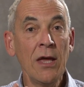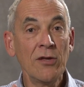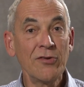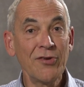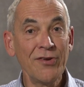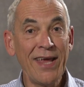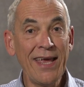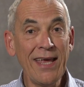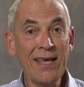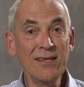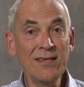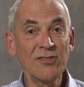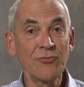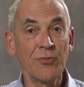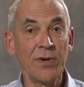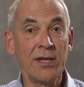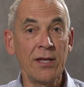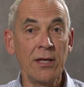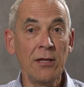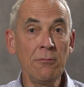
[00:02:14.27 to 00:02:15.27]
Today's
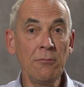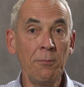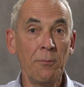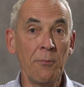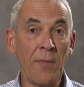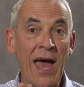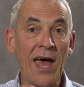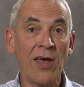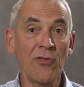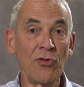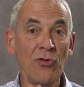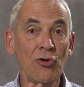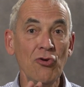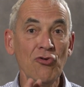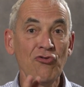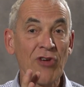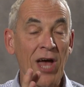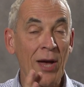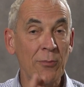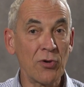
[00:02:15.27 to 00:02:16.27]
reading,
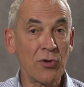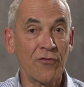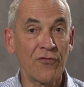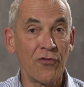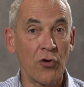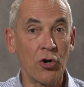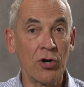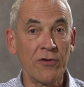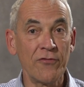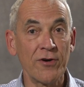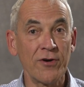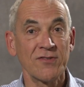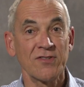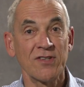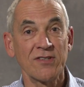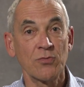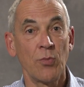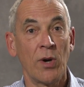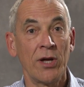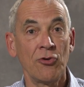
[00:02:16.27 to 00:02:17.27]
Matthew chapter four,
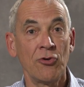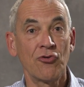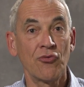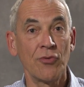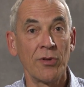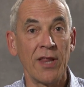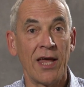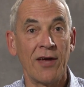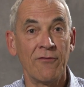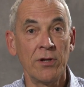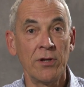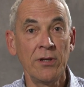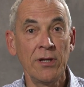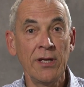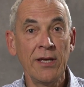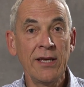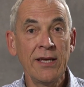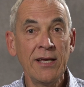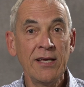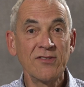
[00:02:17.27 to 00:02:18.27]
verses one to eleven,
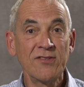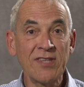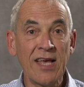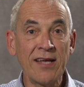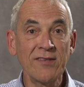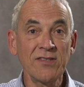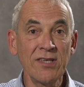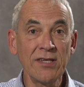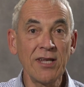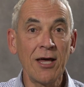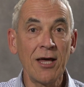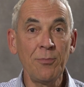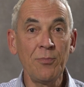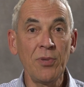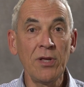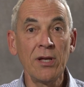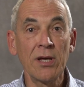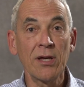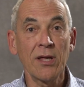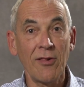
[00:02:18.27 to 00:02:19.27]
sets it up
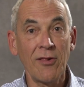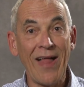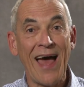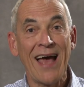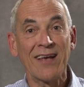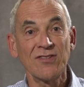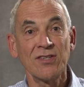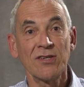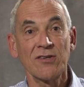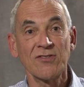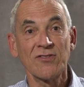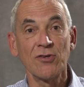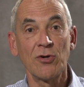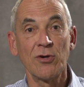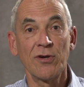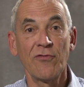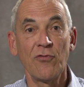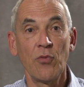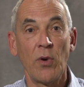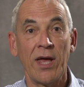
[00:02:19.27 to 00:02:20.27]
in a classic
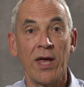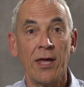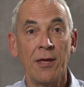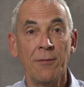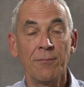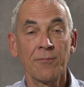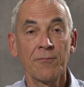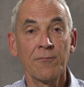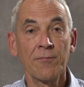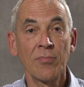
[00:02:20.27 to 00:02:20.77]
sort of way.